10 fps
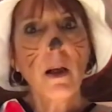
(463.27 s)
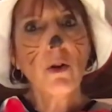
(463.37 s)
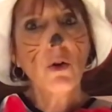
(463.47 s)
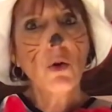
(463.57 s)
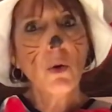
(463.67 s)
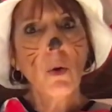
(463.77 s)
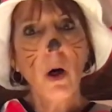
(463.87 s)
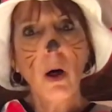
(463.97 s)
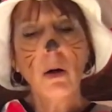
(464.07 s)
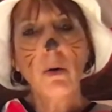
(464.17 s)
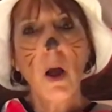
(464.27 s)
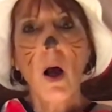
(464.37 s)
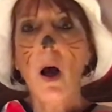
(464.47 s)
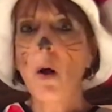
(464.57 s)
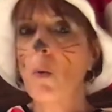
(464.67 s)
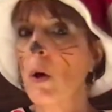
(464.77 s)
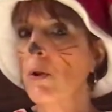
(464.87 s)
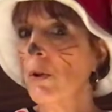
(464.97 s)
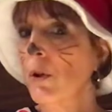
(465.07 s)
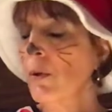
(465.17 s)
at her door. I
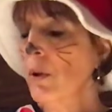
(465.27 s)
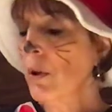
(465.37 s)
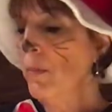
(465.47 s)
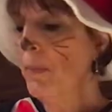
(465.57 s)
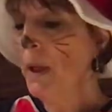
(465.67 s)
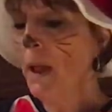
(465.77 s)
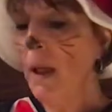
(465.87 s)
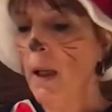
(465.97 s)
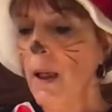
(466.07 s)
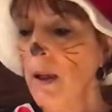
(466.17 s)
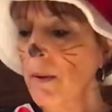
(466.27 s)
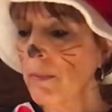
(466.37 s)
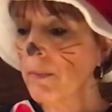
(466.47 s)
wonder who it could be.